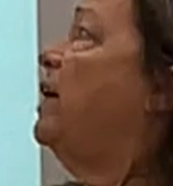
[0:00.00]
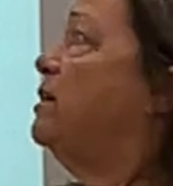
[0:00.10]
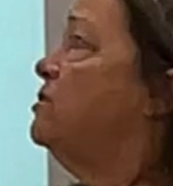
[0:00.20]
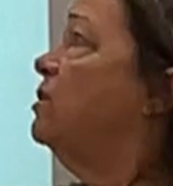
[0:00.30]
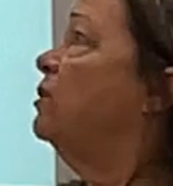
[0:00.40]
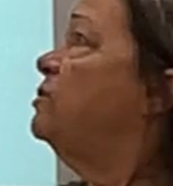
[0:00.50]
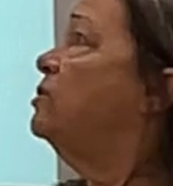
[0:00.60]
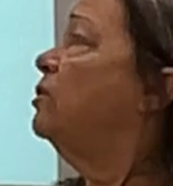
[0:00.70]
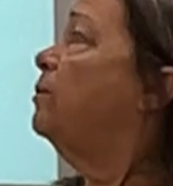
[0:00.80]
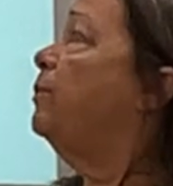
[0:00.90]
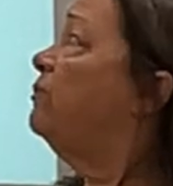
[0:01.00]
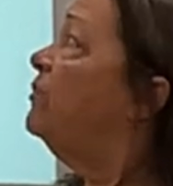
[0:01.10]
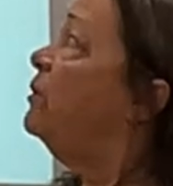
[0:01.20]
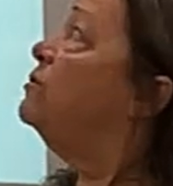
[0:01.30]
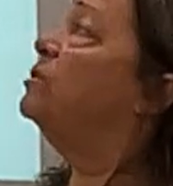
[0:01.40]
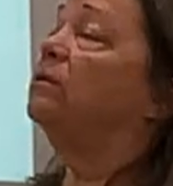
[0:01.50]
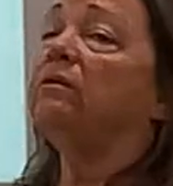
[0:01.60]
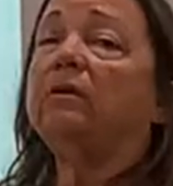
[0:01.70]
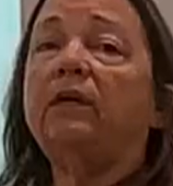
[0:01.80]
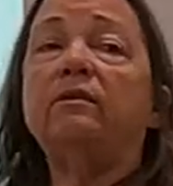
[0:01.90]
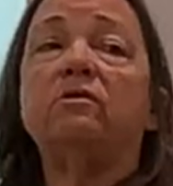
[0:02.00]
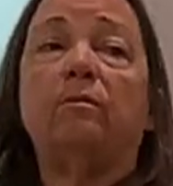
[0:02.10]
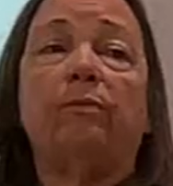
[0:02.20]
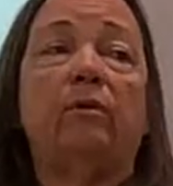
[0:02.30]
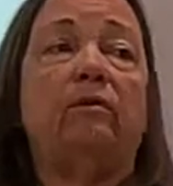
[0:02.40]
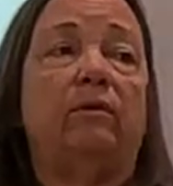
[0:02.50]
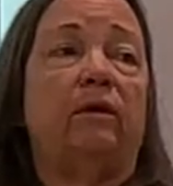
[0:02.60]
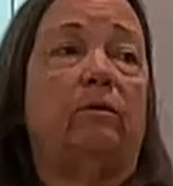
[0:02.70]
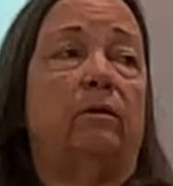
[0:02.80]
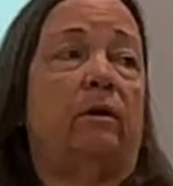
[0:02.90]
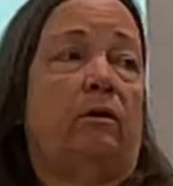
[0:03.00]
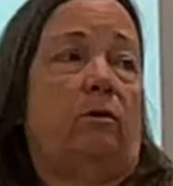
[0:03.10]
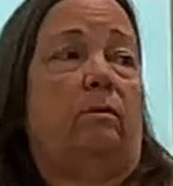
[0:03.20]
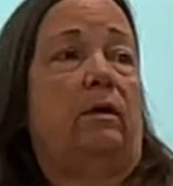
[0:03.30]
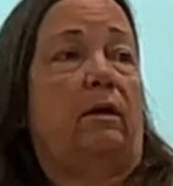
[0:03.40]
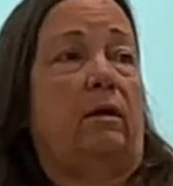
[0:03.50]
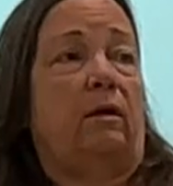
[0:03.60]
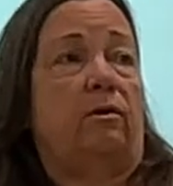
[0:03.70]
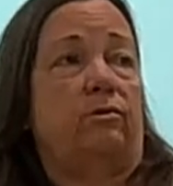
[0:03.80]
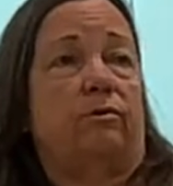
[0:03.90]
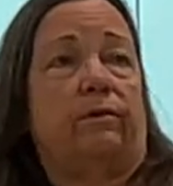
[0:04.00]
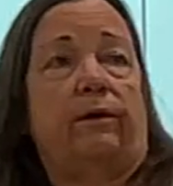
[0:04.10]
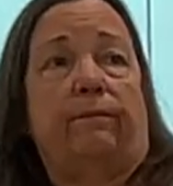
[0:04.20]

vasculature perfusion leads to pre-renal acute kidney injury.